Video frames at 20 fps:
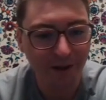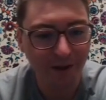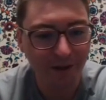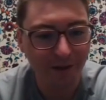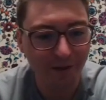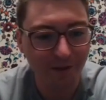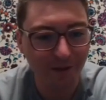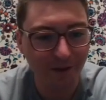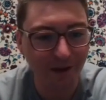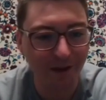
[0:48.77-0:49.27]

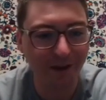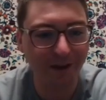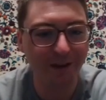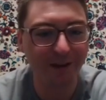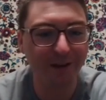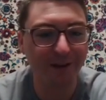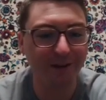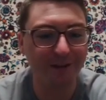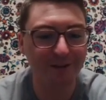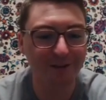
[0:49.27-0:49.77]

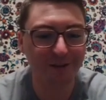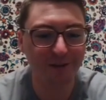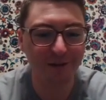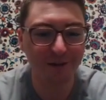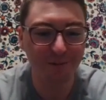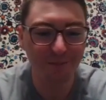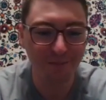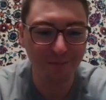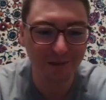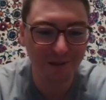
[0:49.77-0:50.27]
that
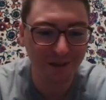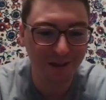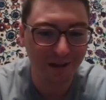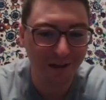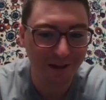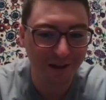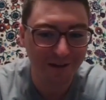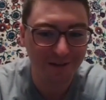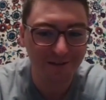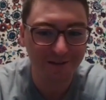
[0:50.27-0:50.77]
somebody
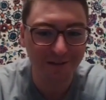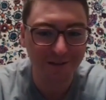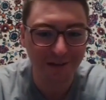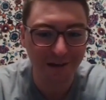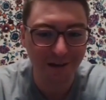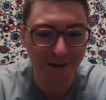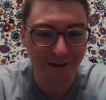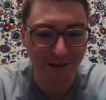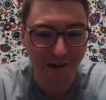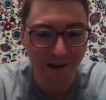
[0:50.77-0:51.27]
has
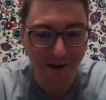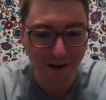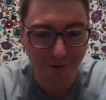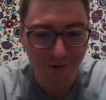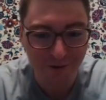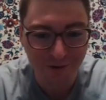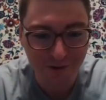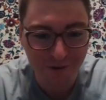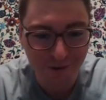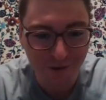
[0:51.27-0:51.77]
decked
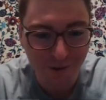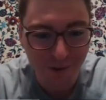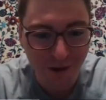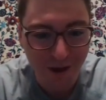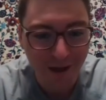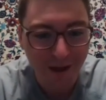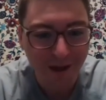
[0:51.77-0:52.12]
out to